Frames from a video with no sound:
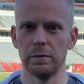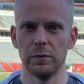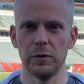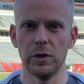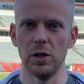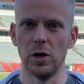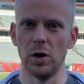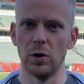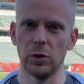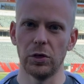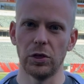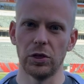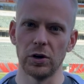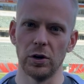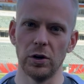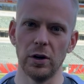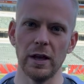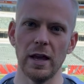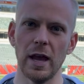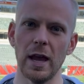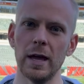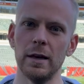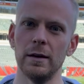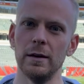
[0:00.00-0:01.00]
You know,
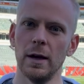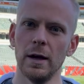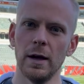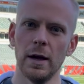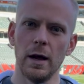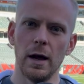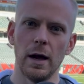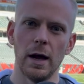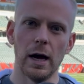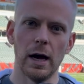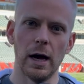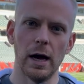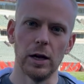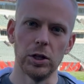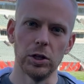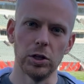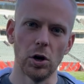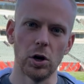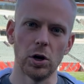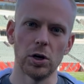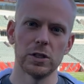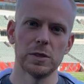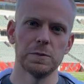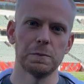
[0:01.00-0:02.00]
38 uh,
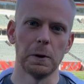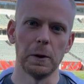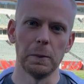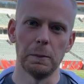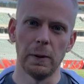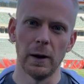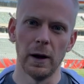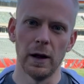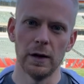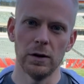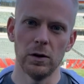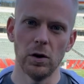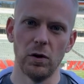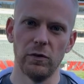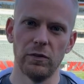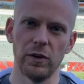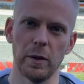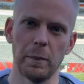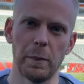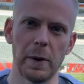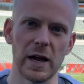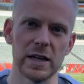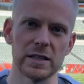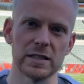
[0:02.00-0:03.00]
yards per punt over
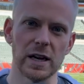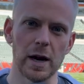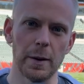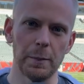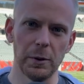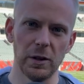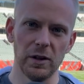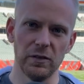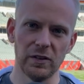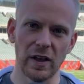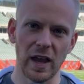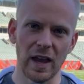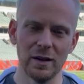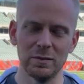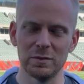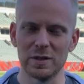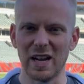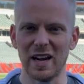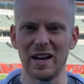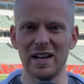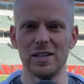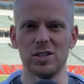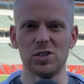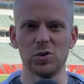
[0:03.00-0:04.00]
the past couple of games,
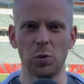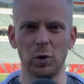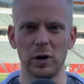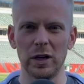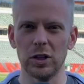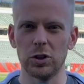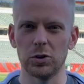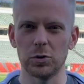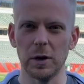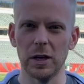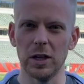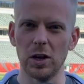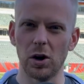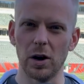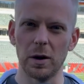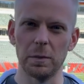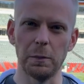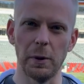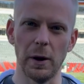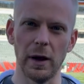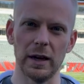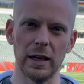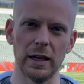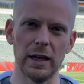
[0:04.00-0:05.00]
had a 23 yard
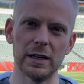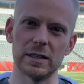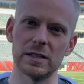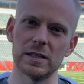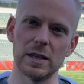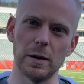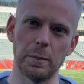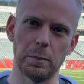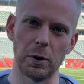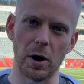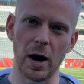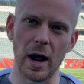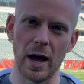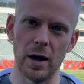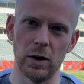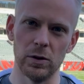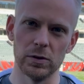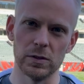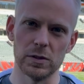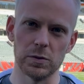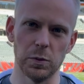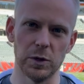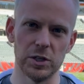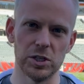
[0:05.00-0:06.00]
punt against the
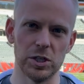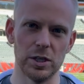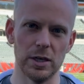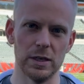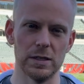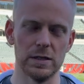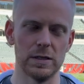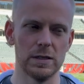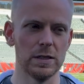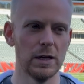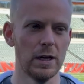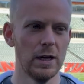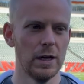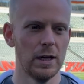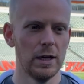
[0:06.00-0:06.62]
Browns, which is